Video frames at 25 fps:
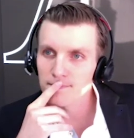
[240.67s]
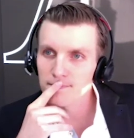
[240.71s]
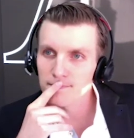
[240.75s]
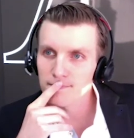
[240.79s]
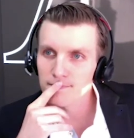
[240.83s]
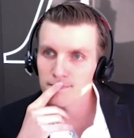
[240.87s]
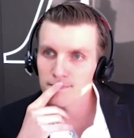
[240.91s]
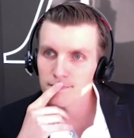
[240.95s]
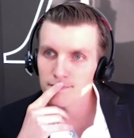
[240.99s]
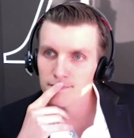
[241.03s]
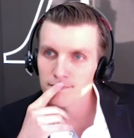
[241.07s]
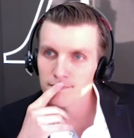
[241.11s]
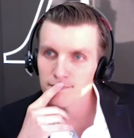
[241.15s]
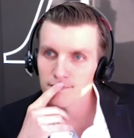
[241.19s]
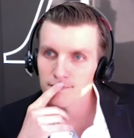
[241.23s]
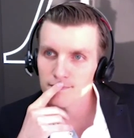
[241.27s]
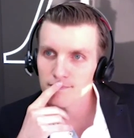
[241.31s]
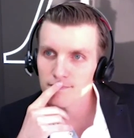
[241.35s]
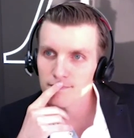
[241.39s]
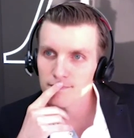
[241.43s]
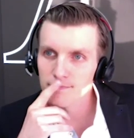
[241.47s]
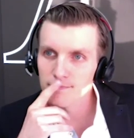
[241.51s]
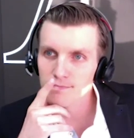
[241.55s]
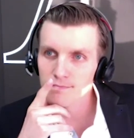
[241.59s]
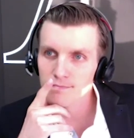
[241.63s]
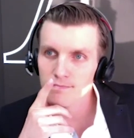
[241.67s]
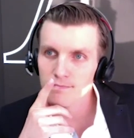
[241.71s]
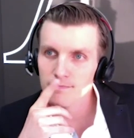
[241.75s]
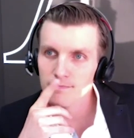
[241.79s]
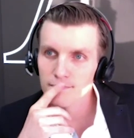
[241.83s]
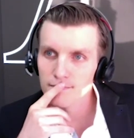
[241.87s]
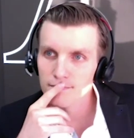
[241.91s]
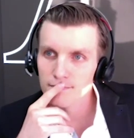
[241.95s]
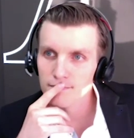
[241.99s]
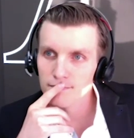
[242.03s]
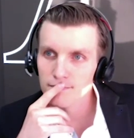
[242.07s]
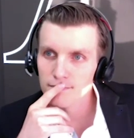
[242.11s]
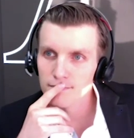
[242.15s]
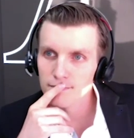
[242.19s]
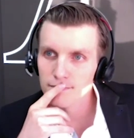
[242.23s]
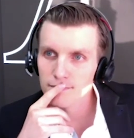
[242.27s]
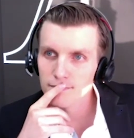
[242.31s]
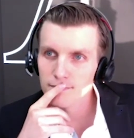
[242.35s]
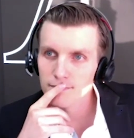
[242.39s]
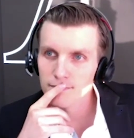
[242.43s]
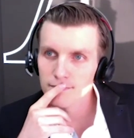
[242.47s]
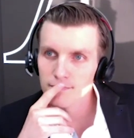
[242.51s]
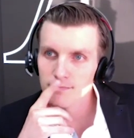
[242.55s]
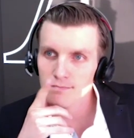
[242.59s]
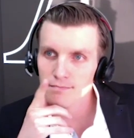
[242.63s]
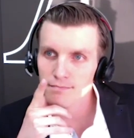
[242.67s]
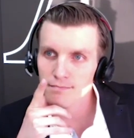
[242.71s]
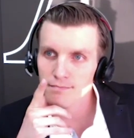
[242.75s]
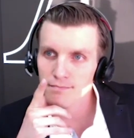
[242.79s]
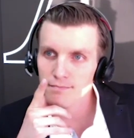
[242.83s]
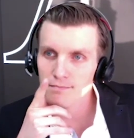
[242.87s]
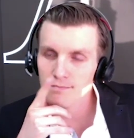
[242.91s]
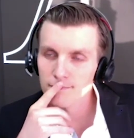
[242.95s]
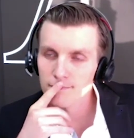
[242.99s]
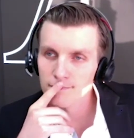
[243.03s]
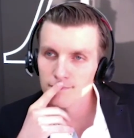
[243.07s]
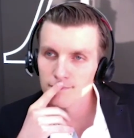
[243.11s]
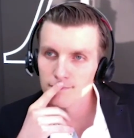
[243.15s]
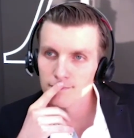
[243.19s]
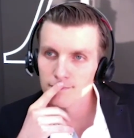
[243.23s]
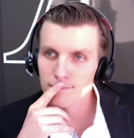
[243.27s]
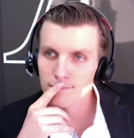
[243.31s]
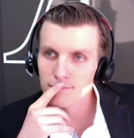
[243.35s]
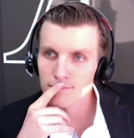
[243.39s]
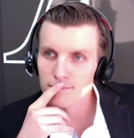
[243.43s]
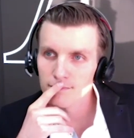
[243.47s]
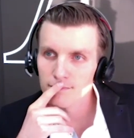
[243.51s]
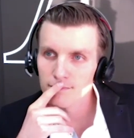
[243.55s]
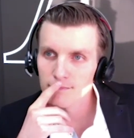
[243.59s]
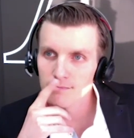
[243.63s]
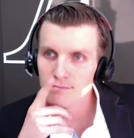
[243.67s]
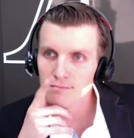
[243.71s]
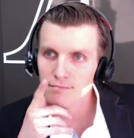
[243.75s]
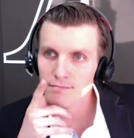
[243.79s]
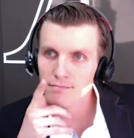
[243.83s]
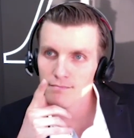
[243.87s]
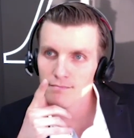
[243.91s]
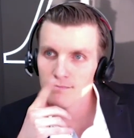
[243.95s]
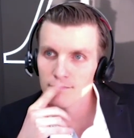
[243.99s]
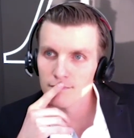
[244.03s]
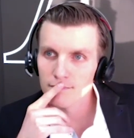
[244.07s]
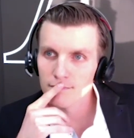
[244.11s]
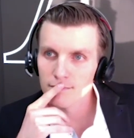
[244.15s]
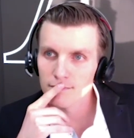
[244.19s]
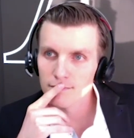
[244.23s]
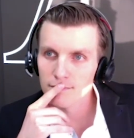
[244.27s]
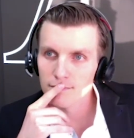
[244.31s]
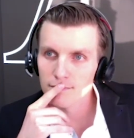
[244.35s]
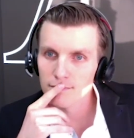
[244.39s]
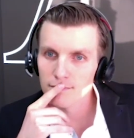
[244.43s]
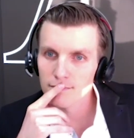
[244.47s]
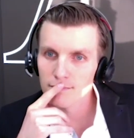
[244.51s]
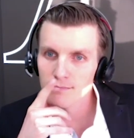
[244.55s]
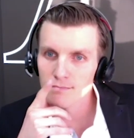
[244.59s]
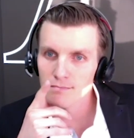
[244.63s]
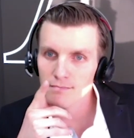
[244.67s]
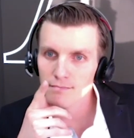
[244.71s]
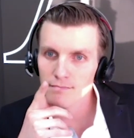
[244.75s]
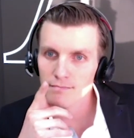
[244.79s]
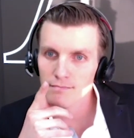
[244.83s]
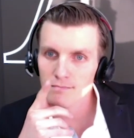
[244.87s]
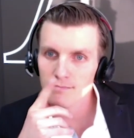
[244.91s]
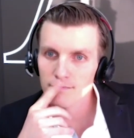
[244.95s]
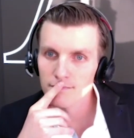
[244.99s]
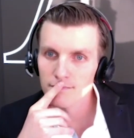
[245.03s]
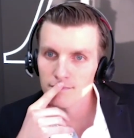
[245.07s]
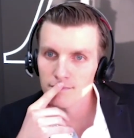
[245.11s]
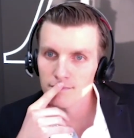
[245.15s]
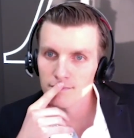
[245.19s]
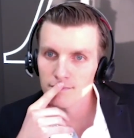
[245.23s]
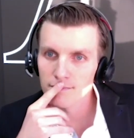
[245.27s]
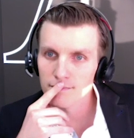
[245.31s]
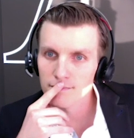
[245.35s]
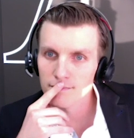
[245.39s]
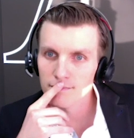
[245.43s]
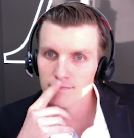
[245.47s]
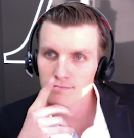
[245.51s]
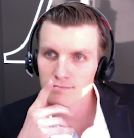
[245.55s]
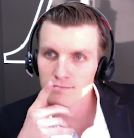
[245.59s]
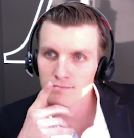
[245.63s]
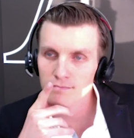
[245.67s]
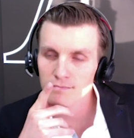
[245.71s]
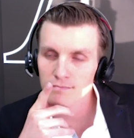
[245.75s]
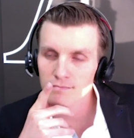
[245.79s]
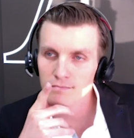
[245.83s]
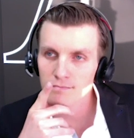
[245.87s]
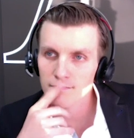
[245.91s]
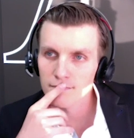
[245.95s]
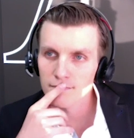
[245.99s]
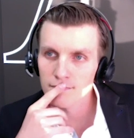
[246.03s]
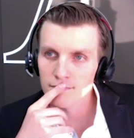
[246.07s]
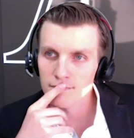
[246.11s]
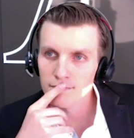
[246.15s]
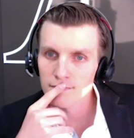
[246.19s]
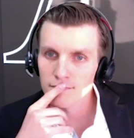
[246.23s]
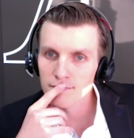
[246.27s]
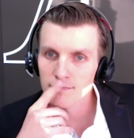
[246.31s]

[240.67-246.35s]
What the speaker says: (no one is talking)